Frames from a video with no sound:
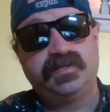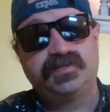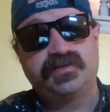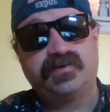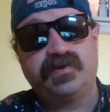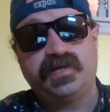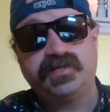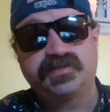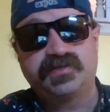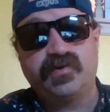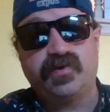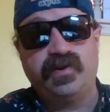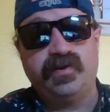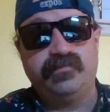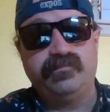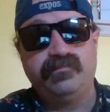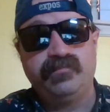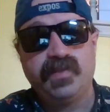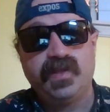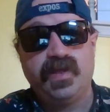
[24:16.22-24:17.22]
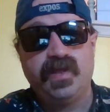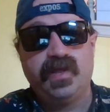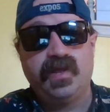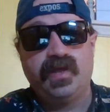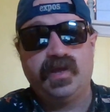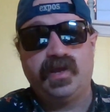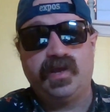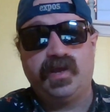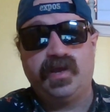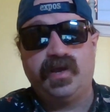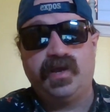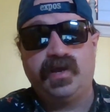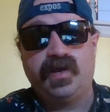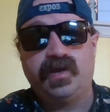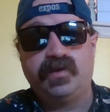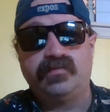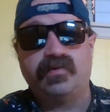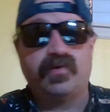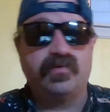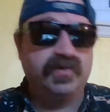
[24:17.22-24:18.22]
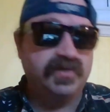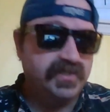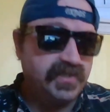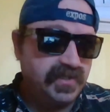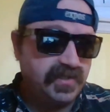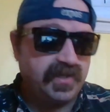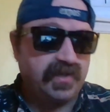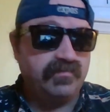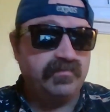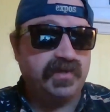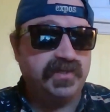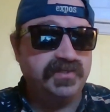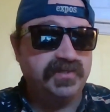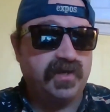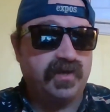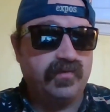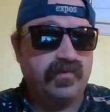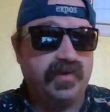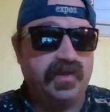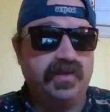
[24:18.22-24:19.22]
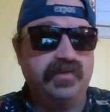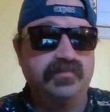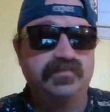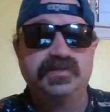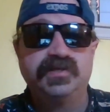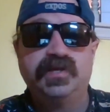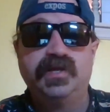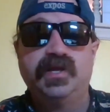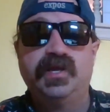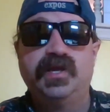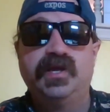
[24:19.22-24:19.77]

It's a great score, originally done by John Williams.